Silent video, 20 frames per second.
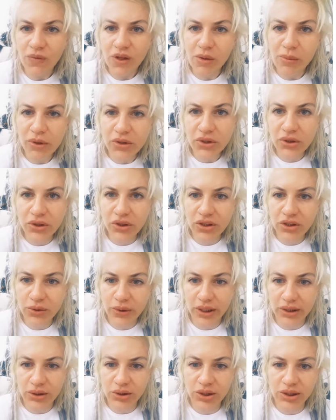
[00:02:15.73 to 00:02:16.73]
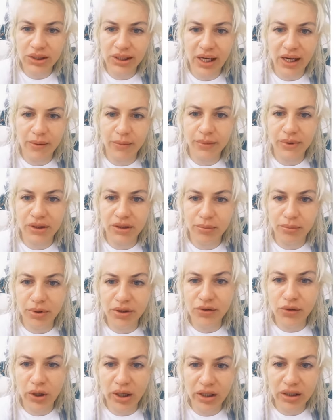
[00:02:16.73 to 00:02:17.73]
I'm also gonna try to just camp in the
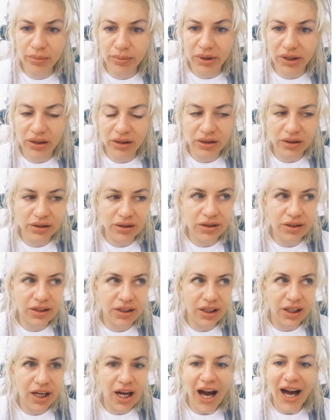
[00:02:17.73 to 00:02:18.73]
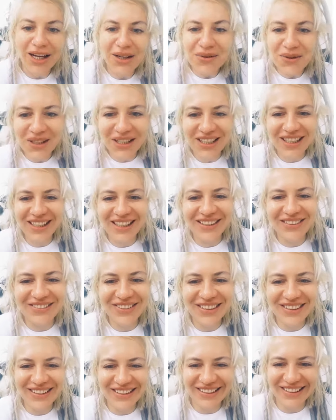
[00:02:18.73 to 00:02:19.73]
bivouac because I don't want to
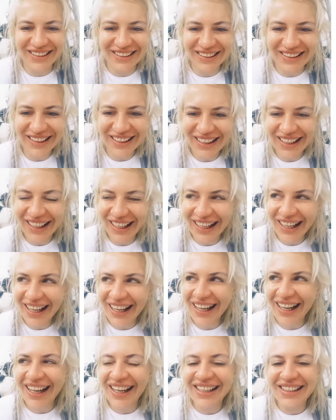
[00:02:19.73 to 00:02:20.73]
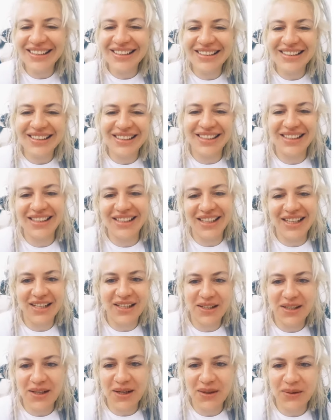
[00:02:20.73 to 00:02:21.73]
leave, and uh,
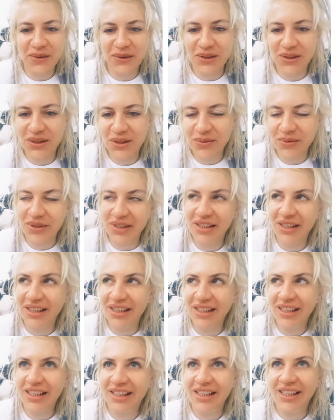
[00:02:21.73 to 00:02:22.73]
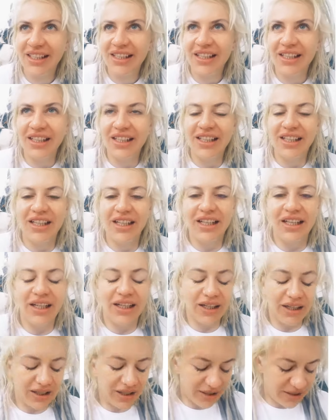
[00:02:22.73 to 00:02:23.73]
and that would just be
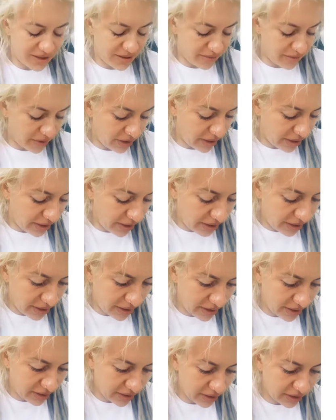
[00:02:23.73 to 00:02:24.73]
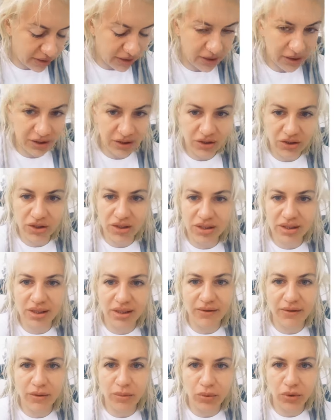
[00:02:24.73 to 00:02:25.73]
um, just
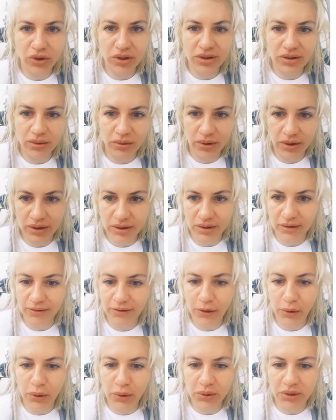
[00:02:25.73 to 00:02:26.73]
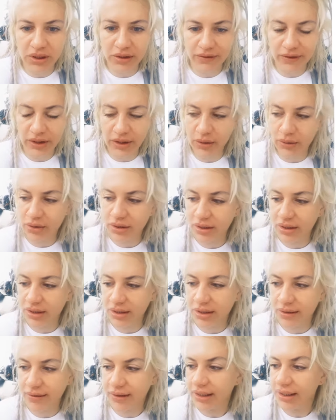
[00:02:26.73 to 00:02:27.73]
even more stories and photos and videos and
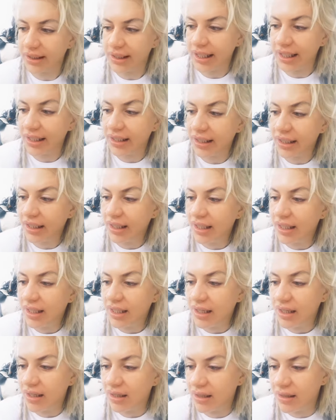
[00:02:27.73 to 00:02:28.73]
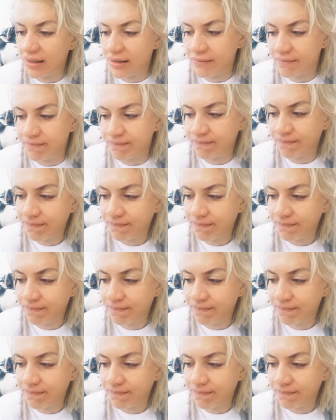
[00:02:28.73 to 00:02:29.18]
stuff like that. Um,